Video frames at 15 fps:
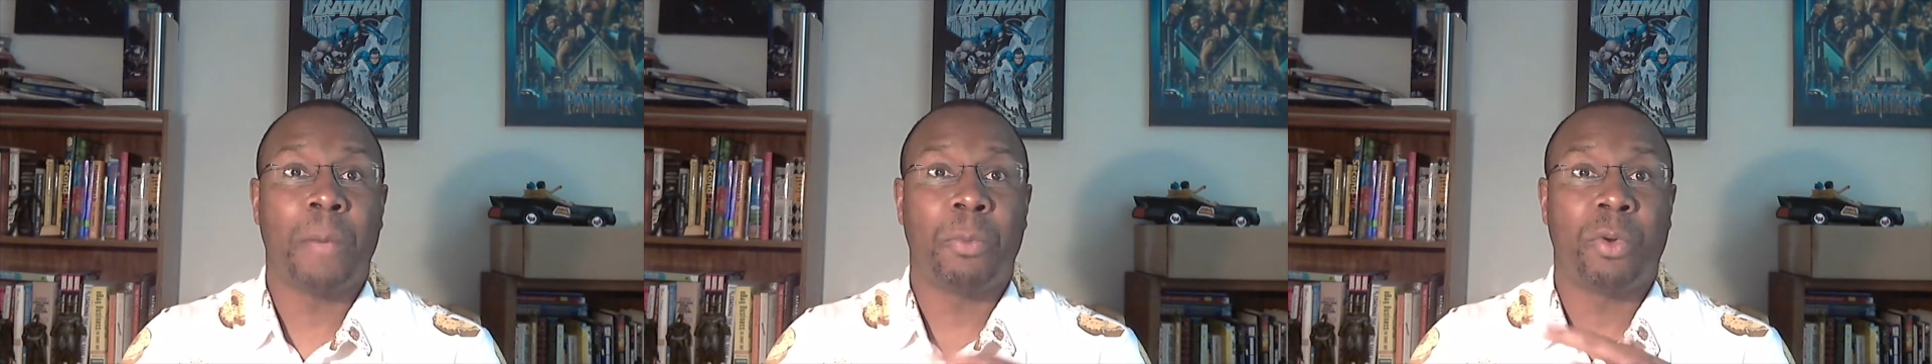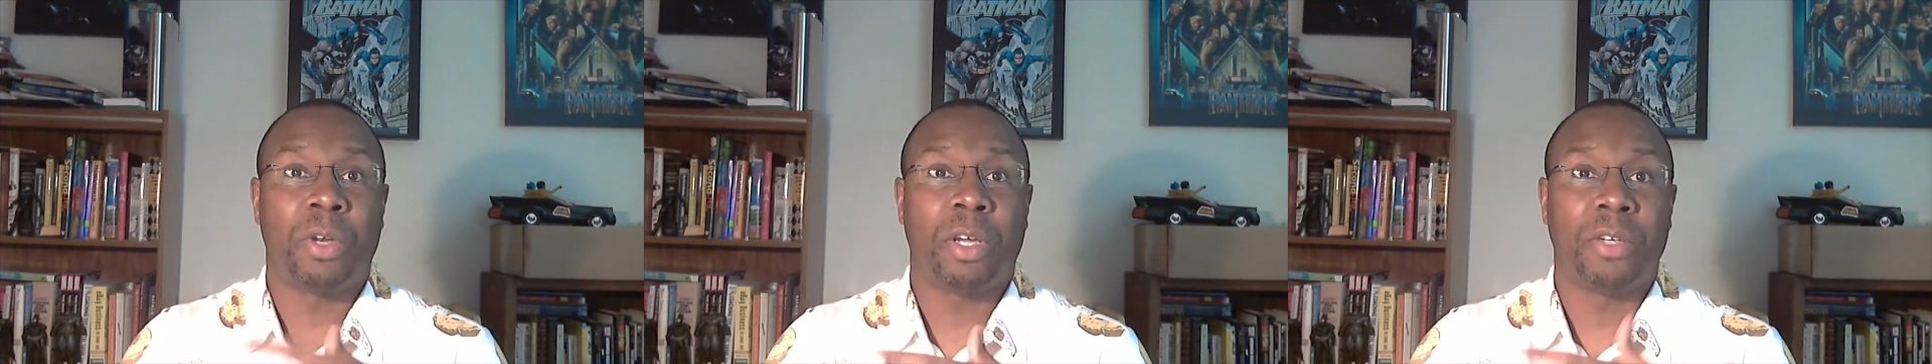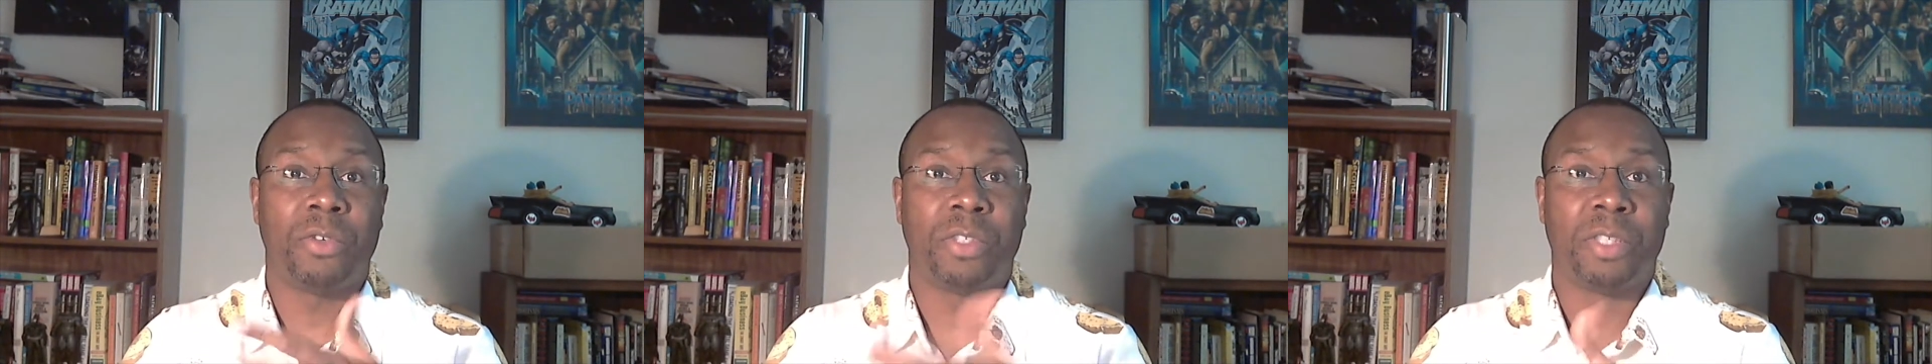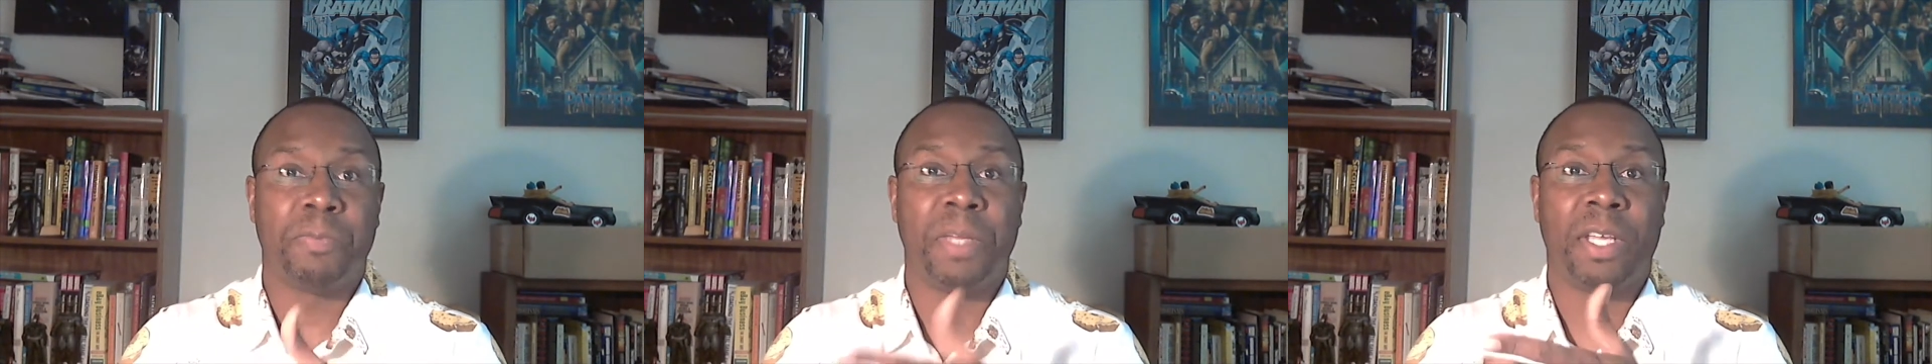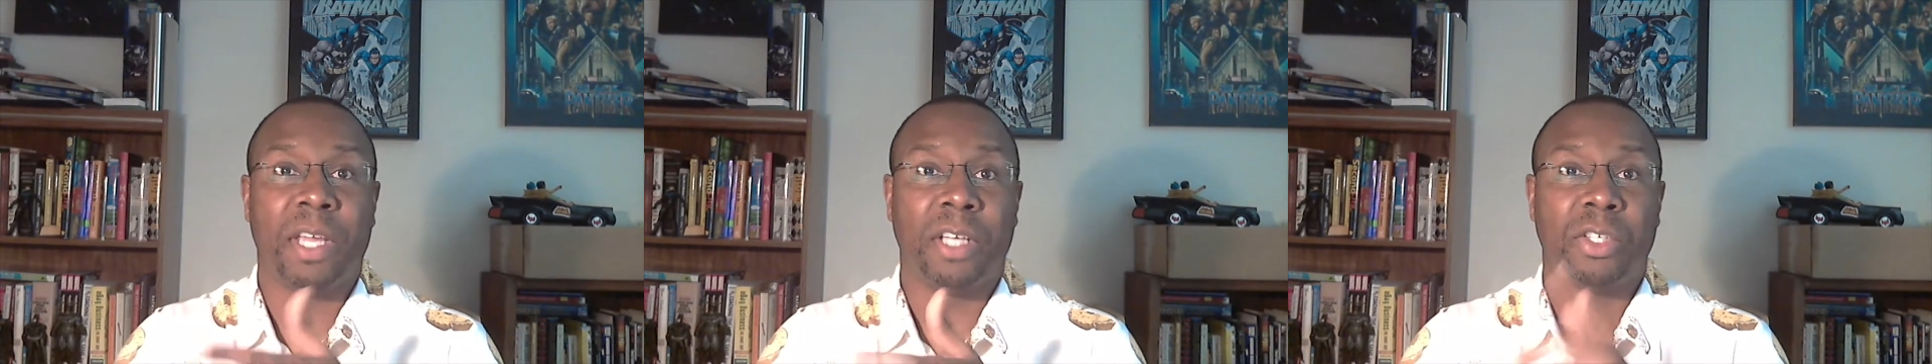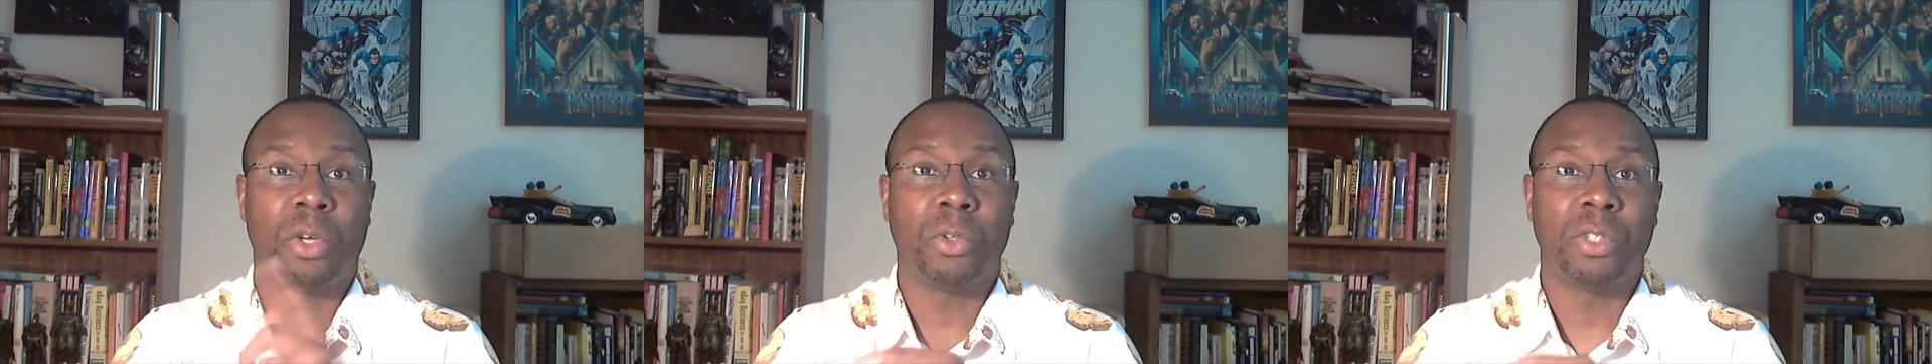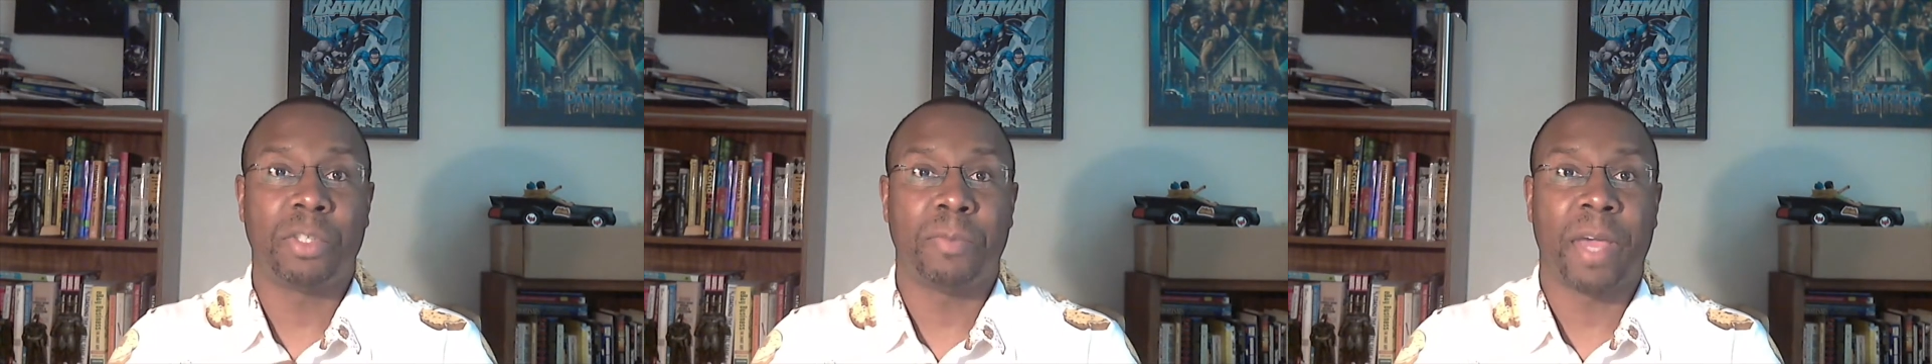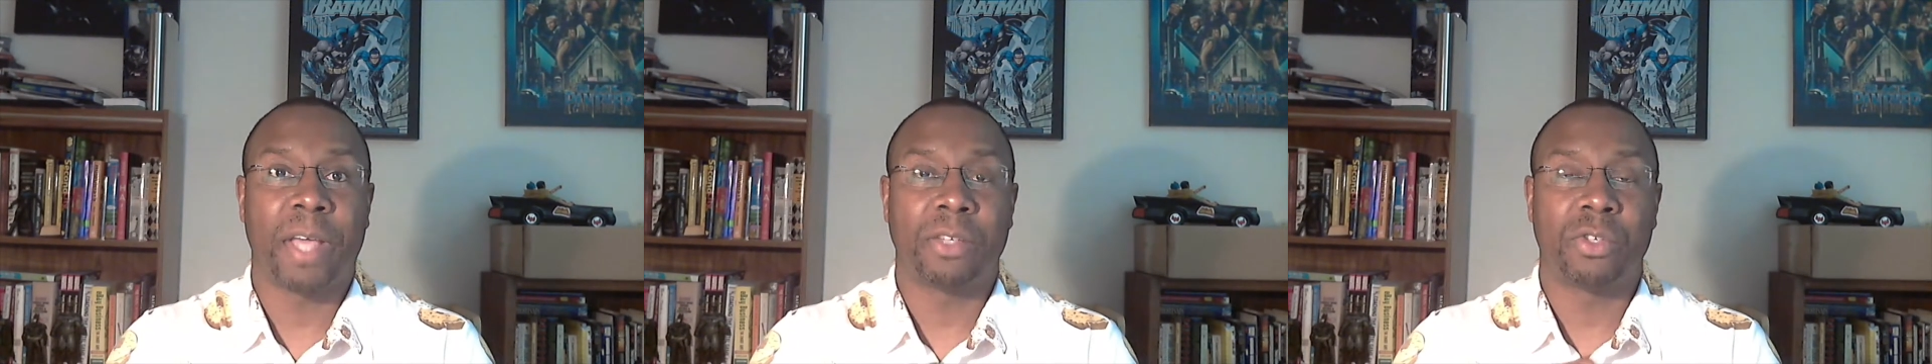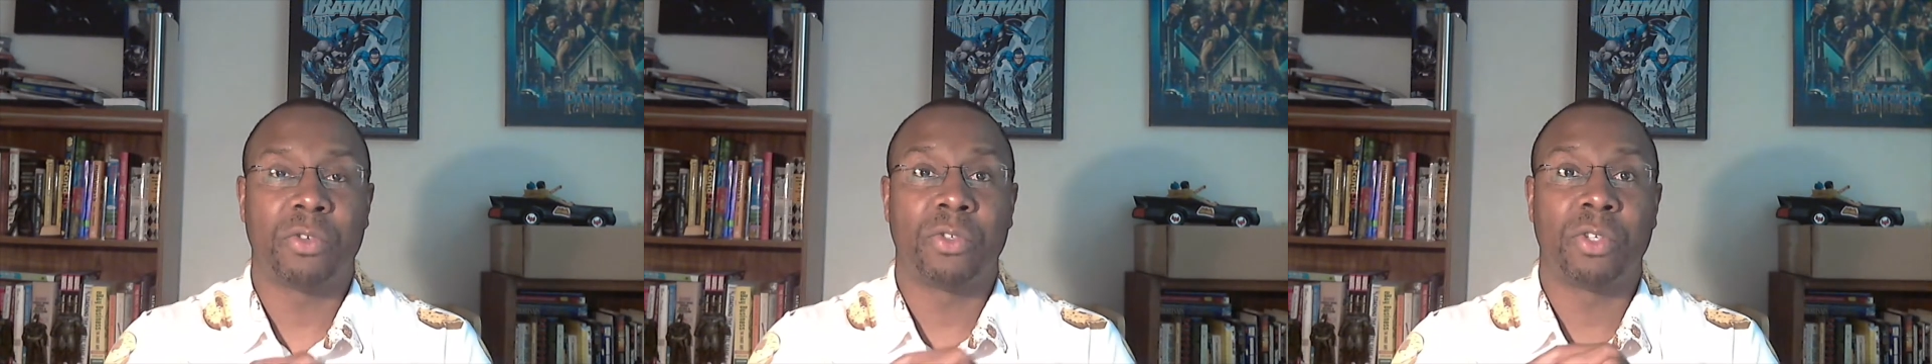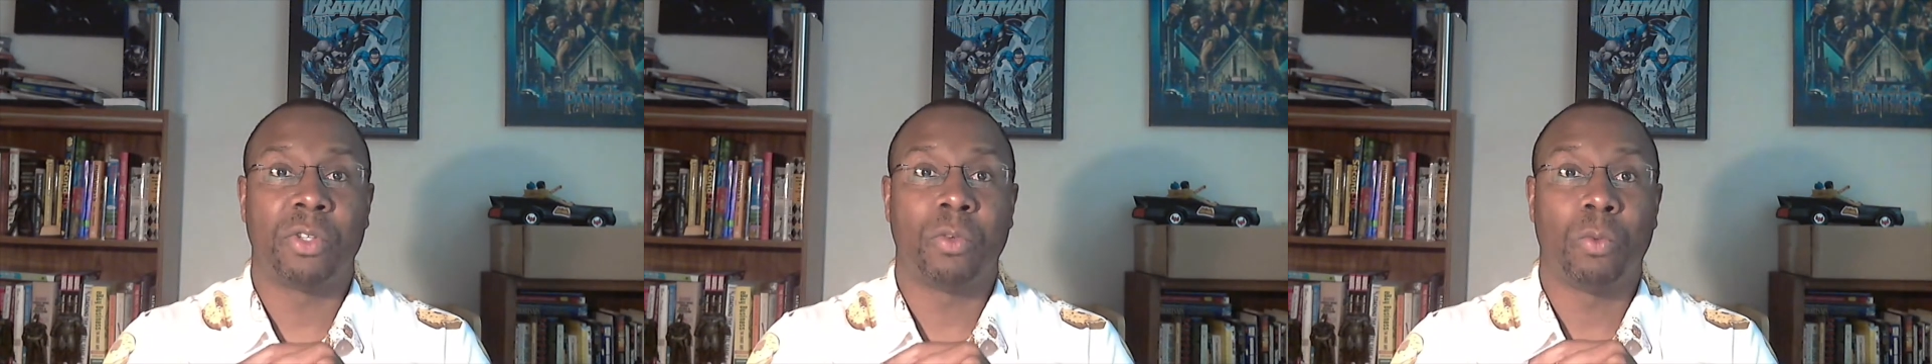100 speaking
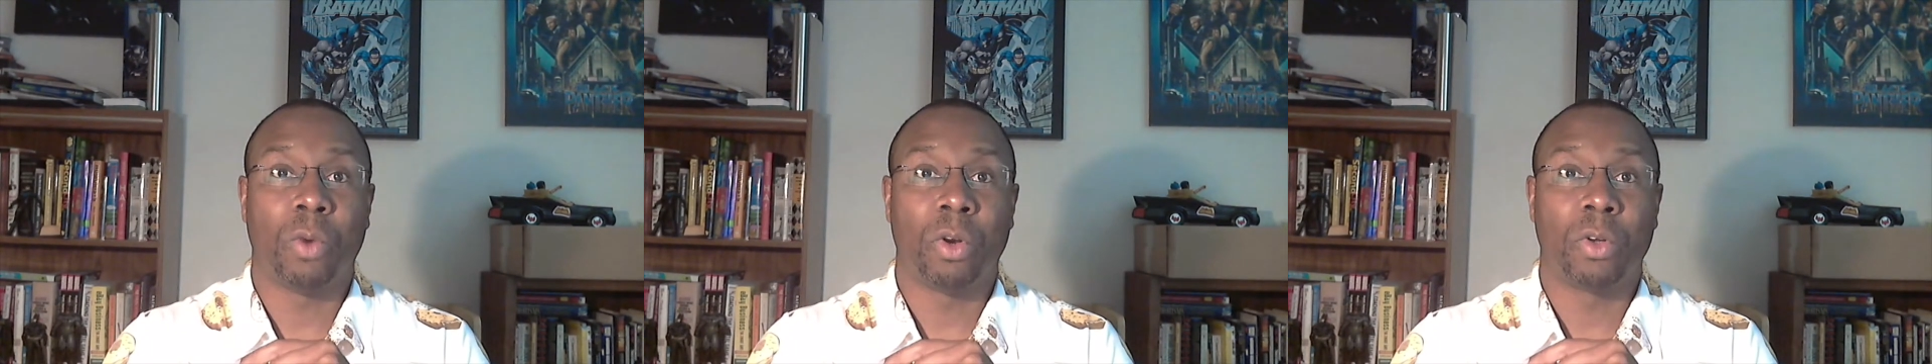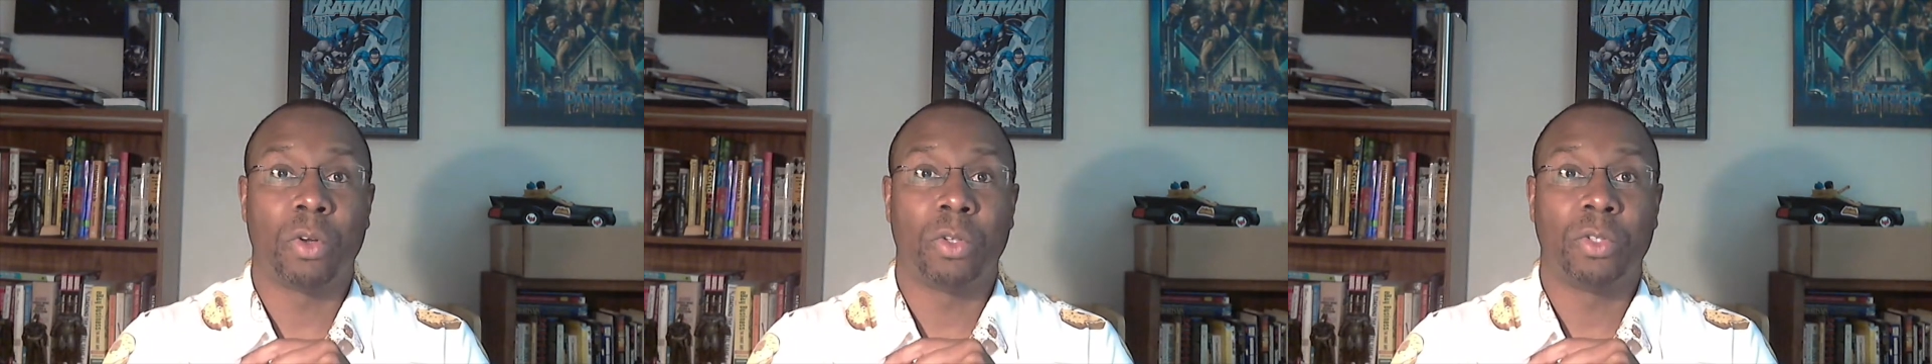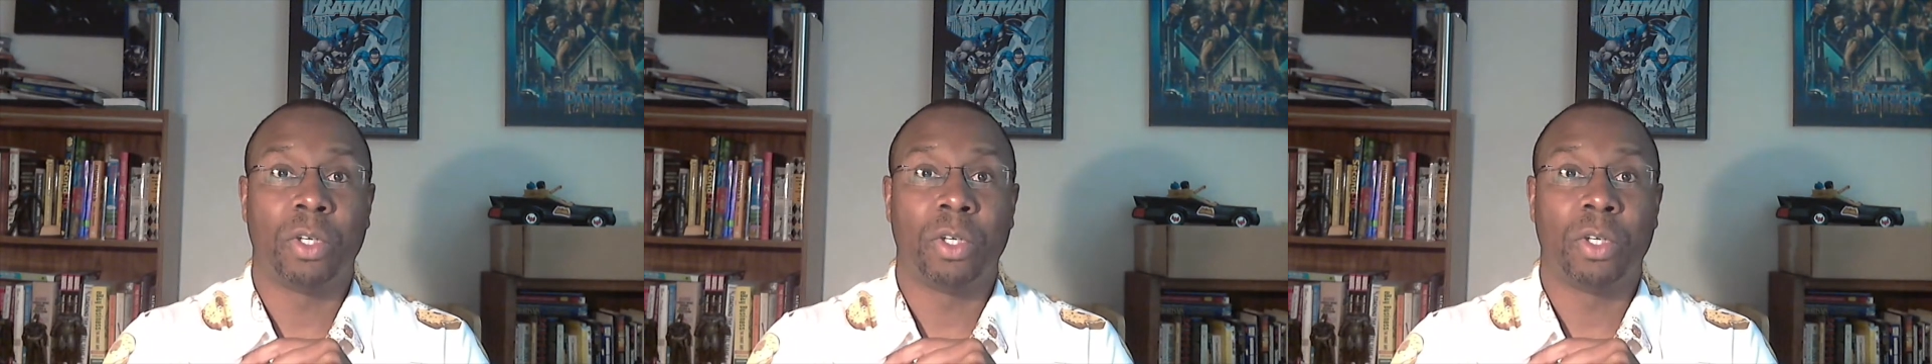Toastmasters in the world